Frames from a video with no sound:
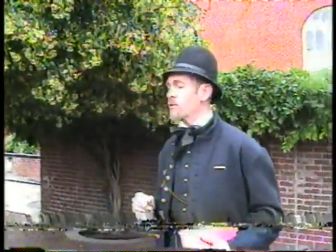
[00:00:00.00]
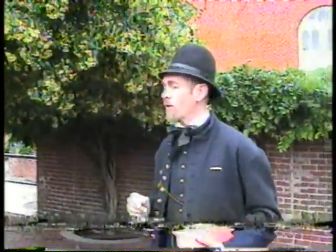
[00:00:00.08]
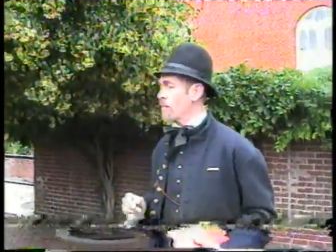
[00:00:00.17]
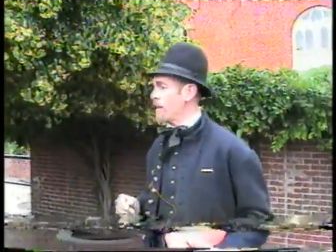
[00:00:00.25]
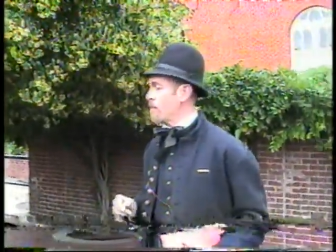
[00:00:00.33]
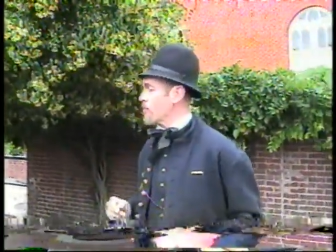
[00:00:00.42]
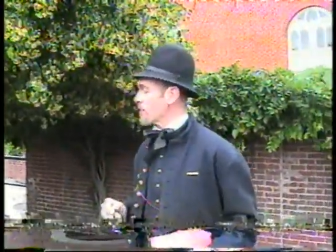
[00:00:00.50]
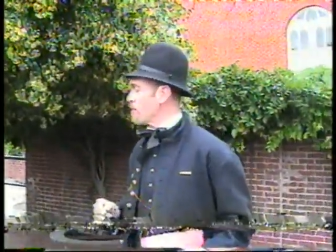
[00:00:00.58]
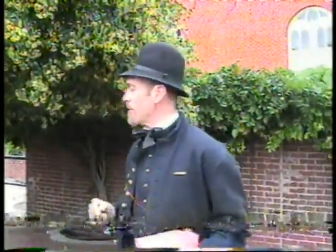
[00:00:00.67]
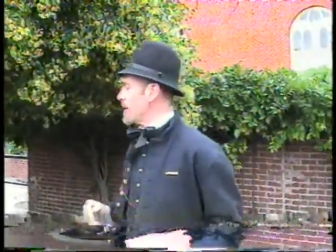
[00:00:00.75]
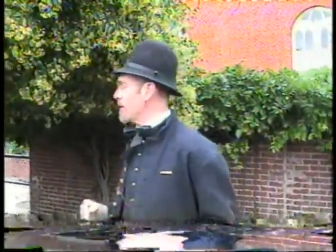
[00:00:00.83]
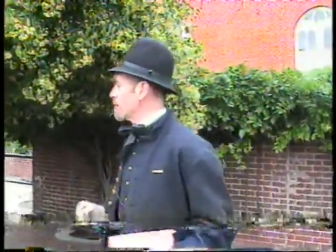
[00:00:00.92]
for people to
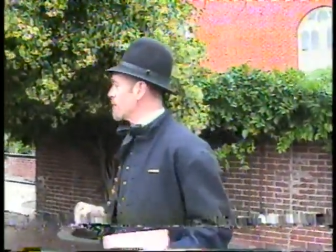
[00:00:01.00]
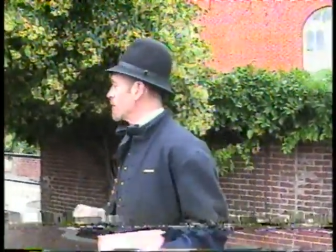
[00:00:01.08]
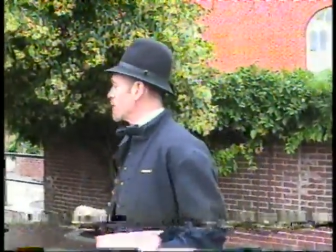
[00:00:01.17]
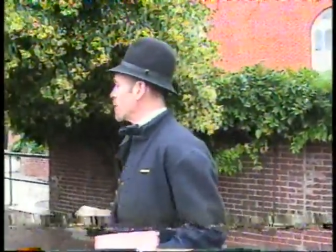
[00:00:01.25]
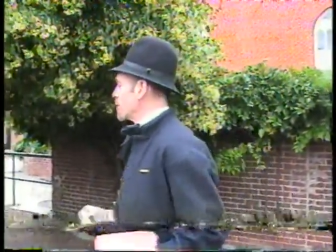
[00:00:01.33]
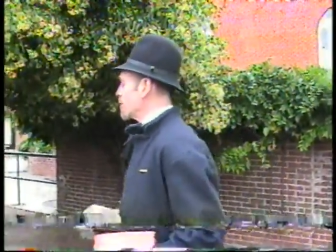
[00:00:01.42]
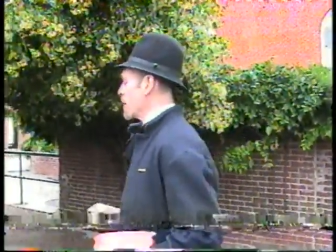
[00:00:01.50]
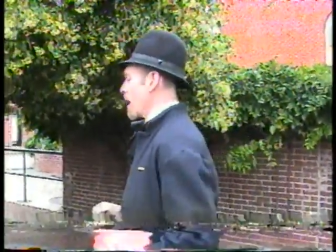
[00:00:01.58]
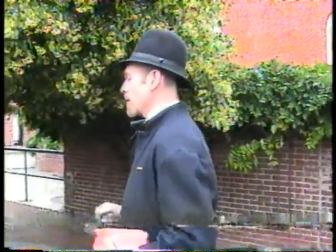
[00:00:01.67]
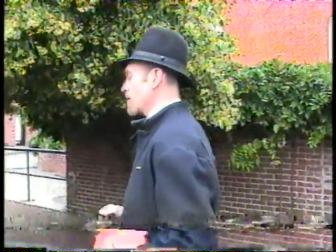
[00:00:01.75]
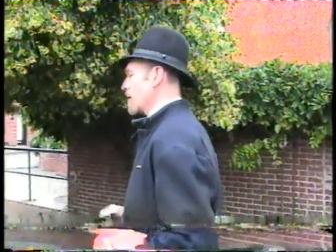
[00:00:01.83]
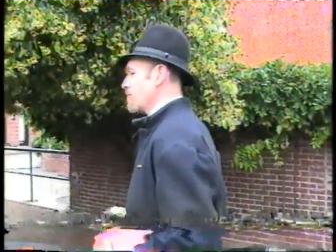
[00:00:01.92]
meet,
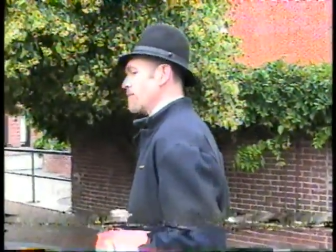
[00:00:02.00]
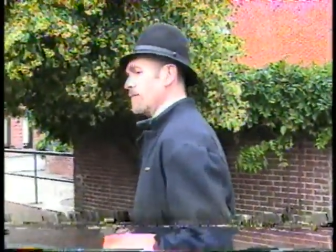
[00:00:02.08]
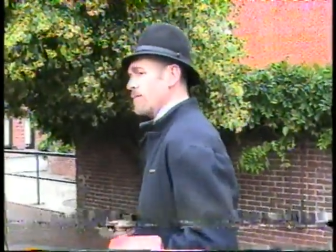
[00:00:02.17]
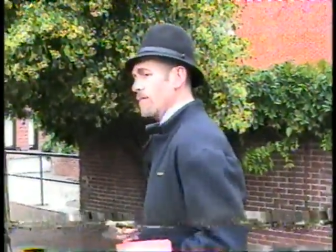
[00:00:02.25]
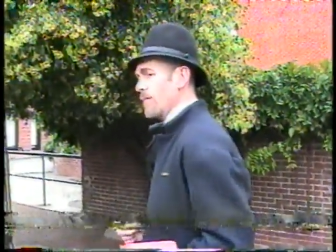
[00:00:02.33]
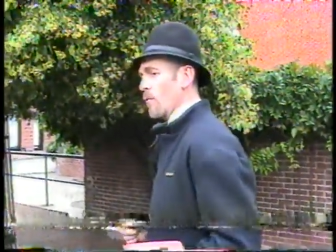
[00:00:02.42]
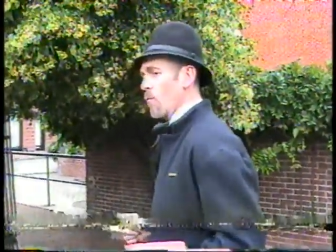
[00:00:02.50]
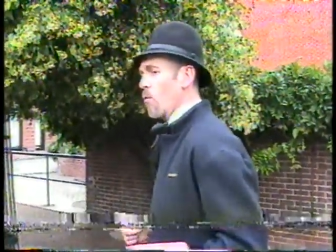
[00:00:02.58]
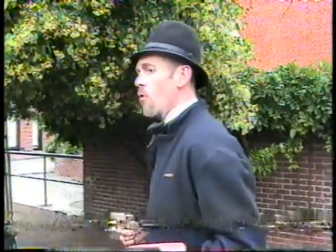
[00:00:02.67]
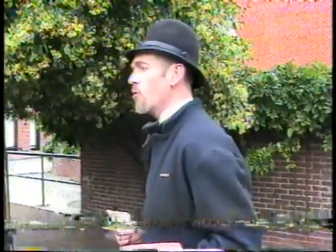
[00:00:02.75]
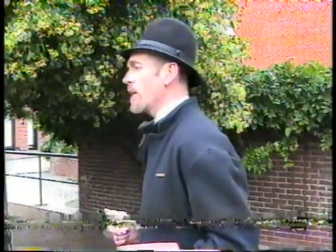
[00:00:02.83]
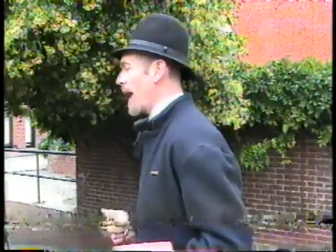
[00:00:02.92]
gossip,
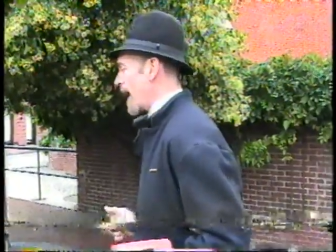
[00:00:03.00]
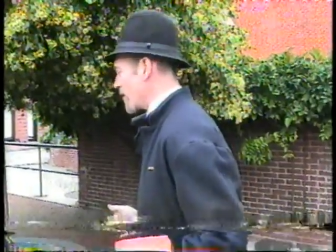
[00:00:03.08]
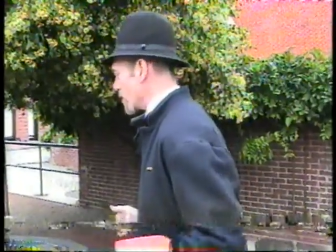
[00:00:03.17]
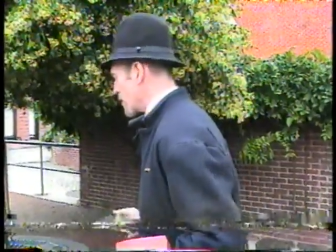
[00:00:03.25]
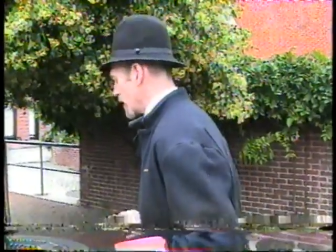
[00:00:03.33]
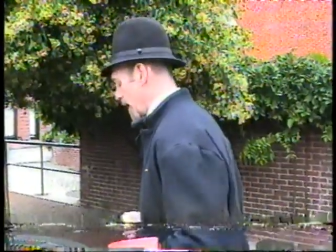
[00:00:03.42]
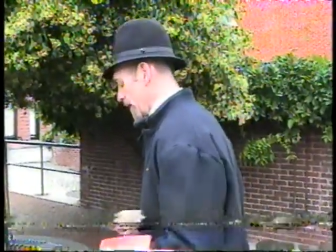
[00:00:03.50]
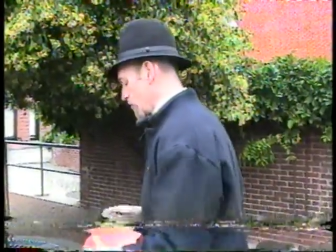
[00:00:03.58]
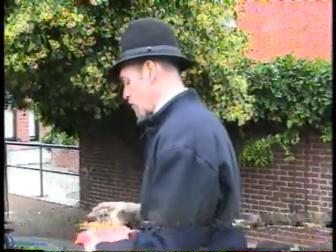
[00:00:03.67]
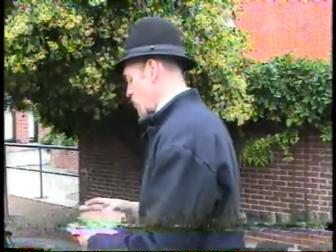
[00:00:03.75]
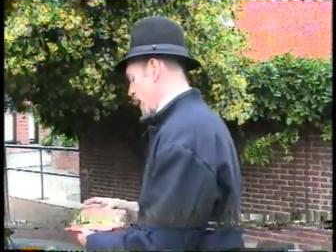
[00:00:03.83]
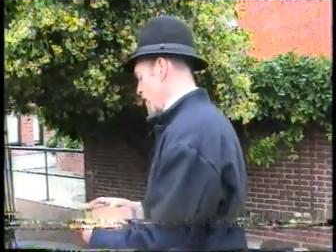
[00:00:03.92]
wool gather, and
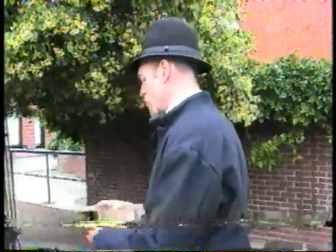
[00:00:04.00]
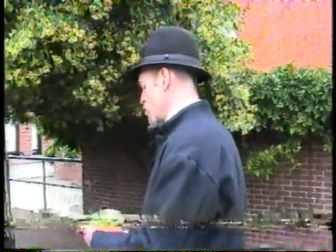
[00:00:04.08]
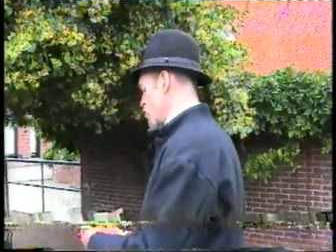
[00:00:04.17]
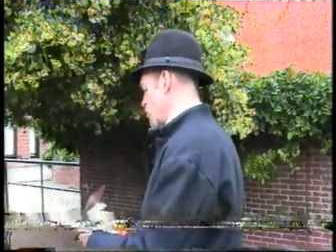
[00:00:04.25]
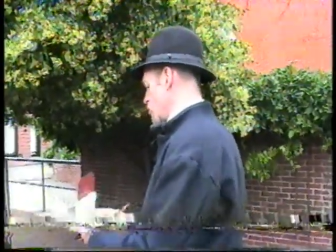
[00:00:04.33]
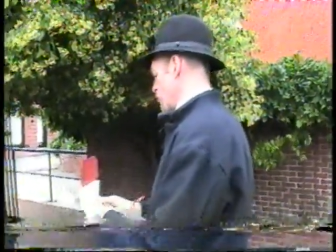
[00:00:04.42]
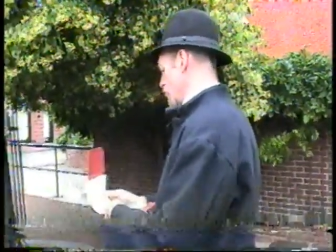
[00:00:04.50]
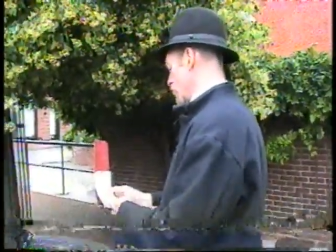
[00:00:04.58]
exchange news.